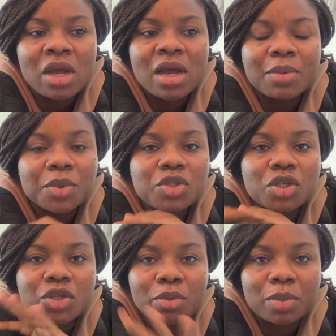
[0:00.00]
I'm to
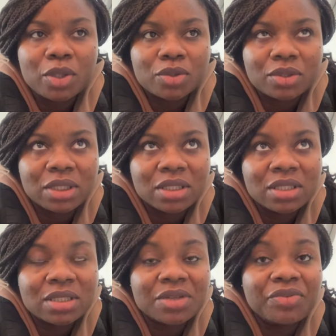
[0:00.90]
just upload
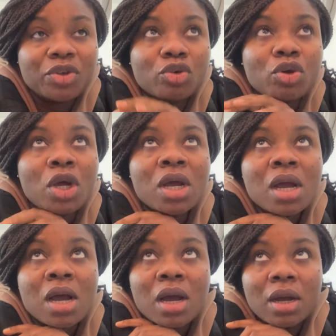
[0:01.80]
this if you
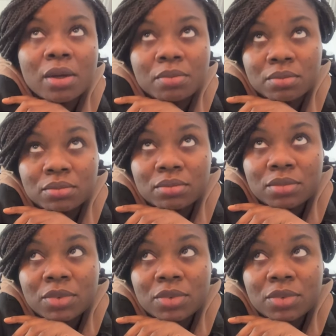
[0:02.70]
um